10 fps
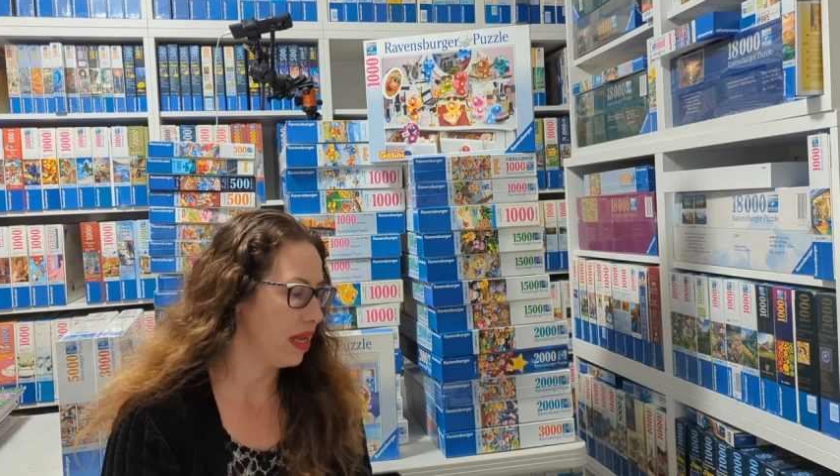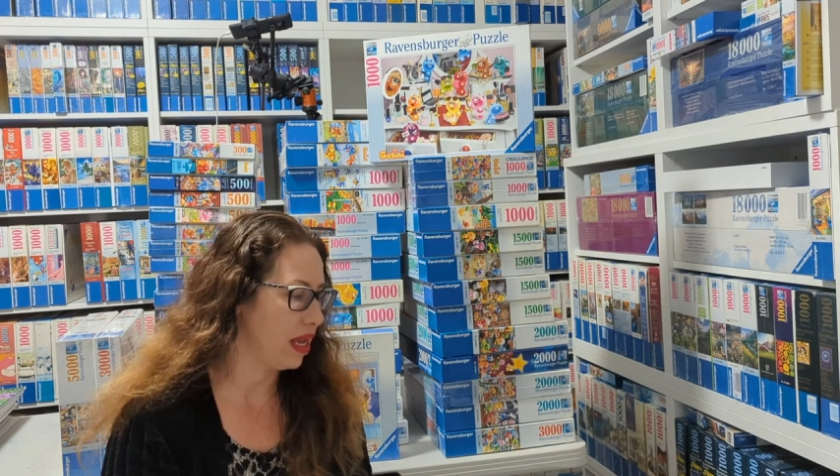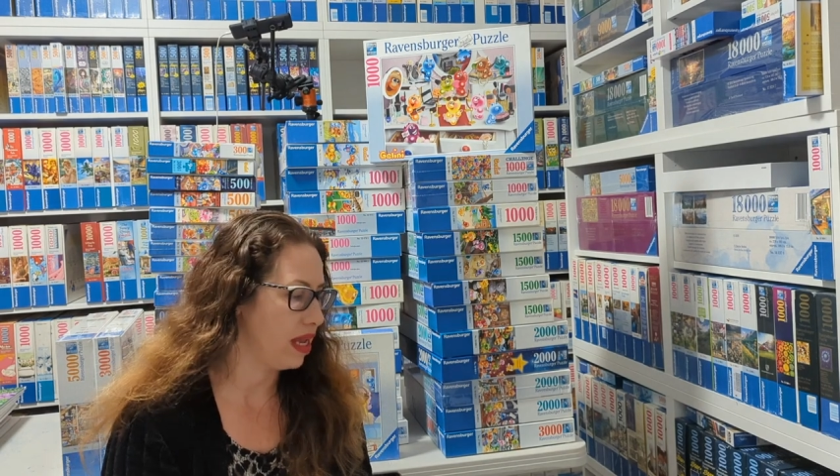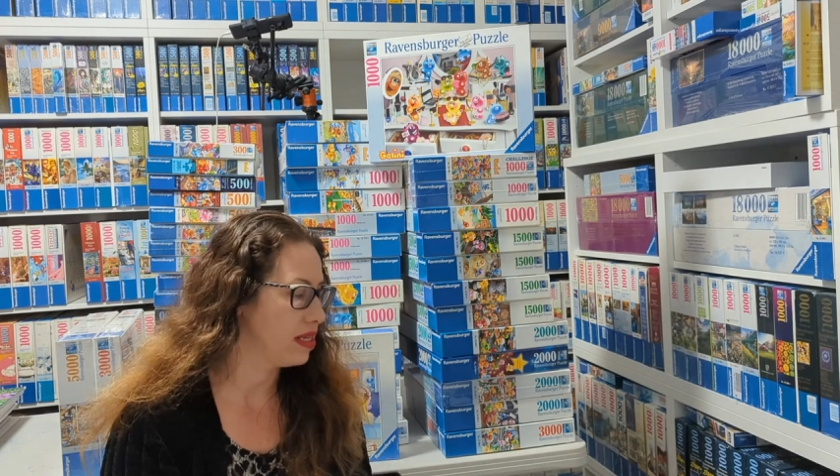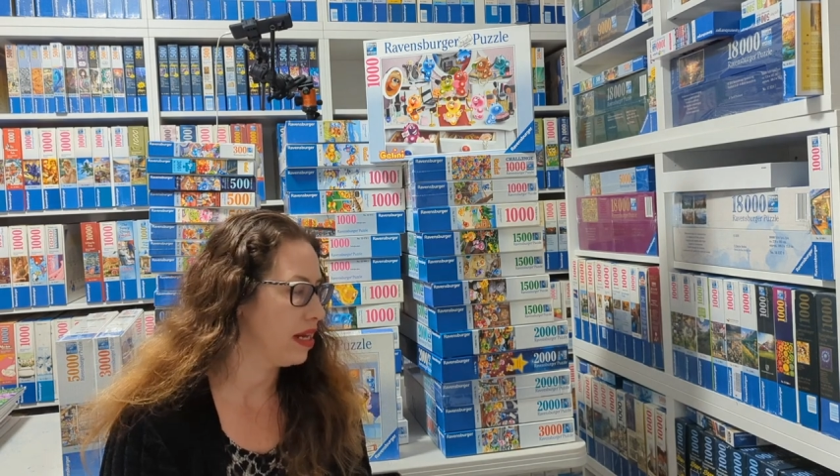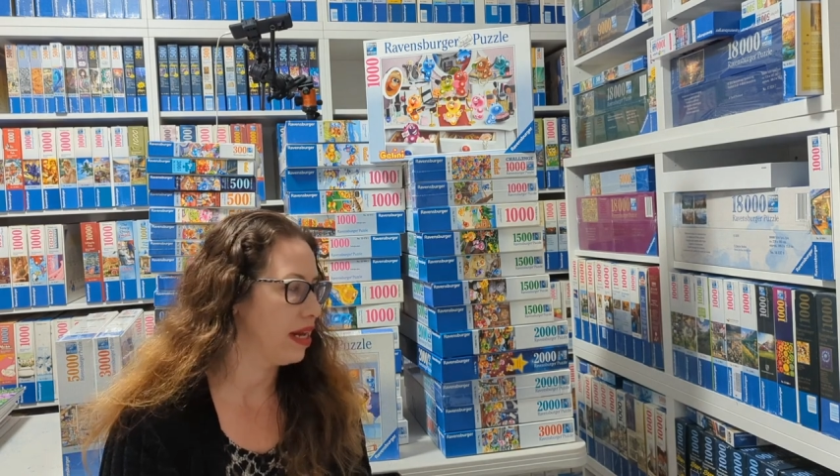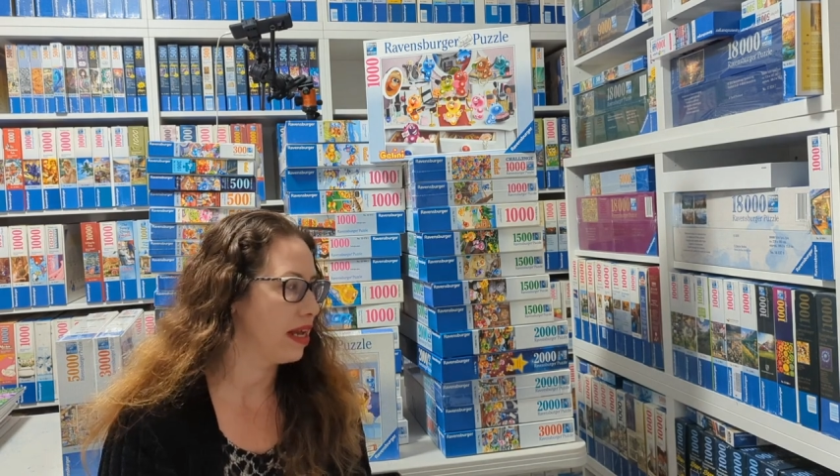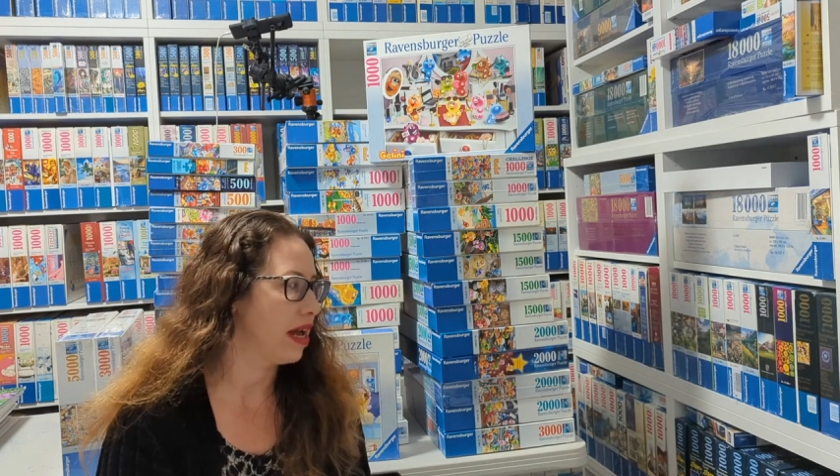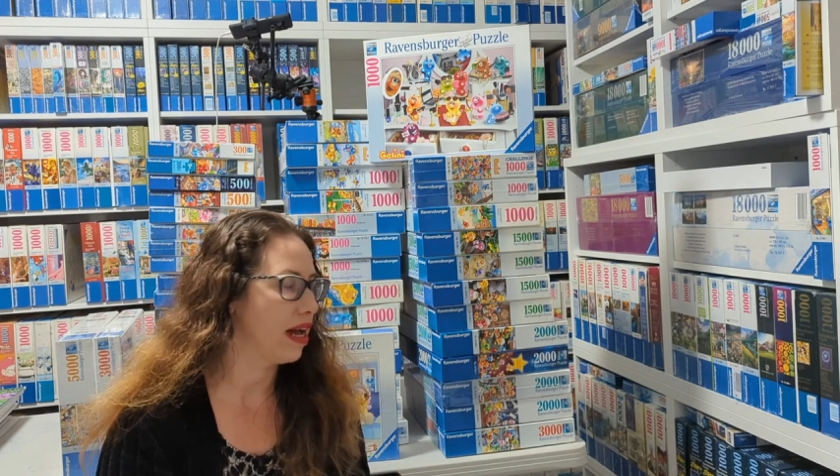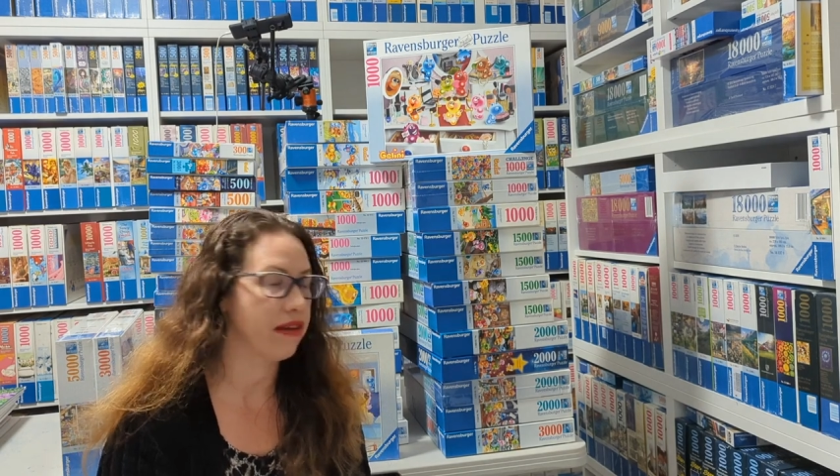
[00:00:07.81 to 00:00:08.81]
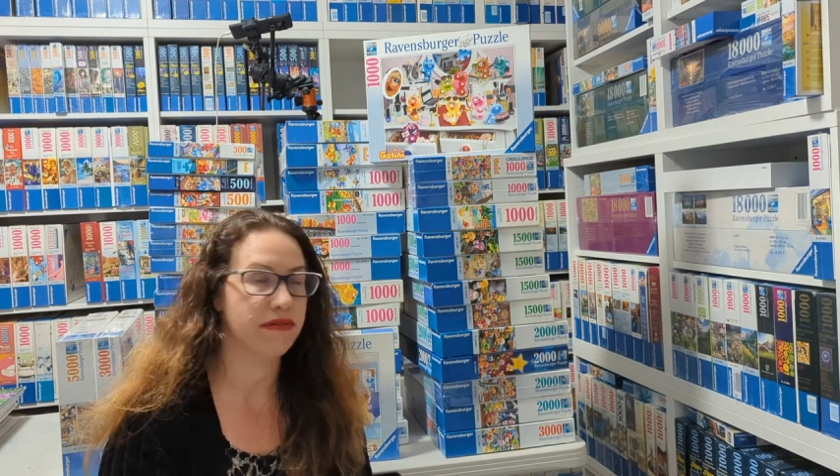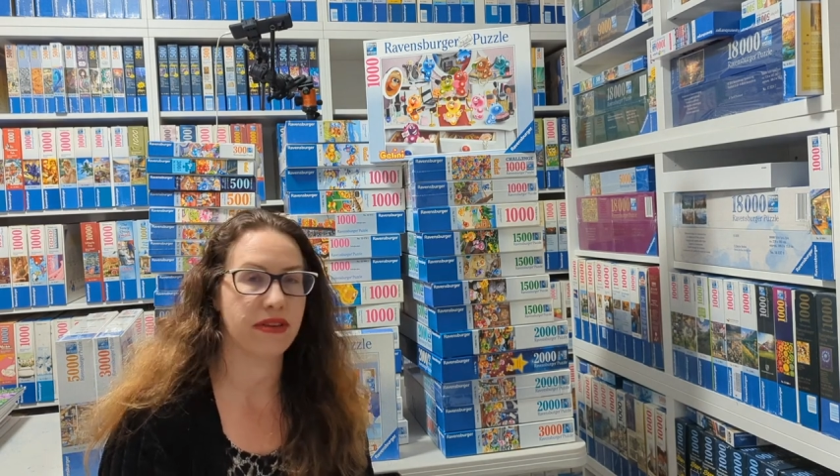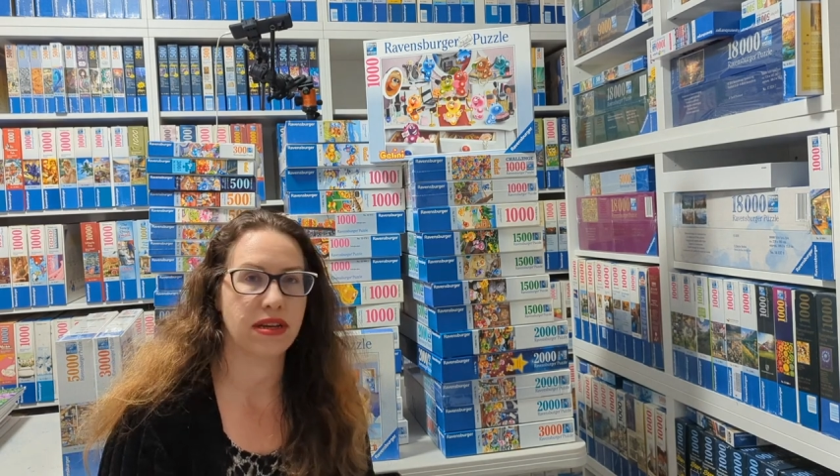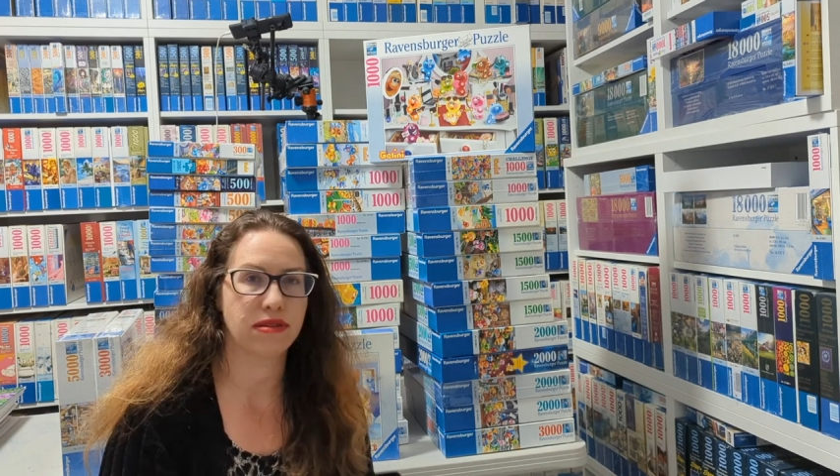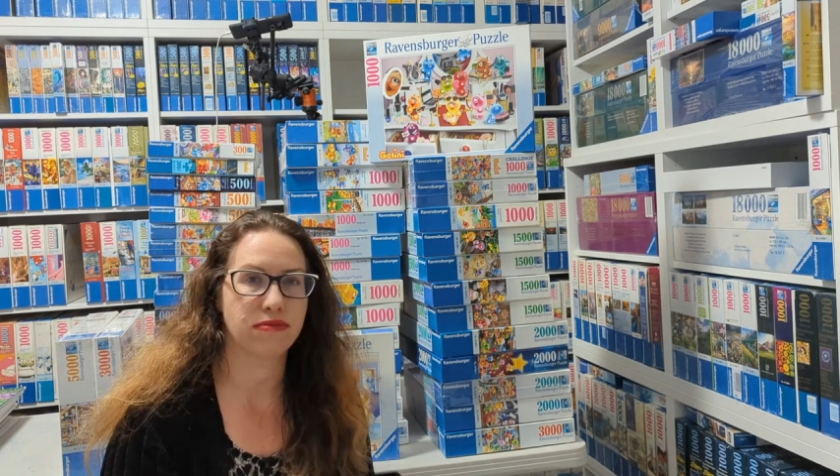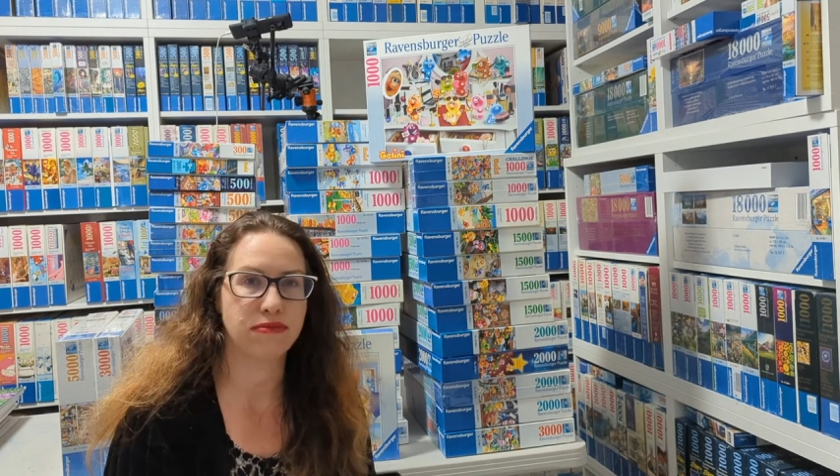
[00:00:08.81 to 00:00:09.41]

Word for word: and I have a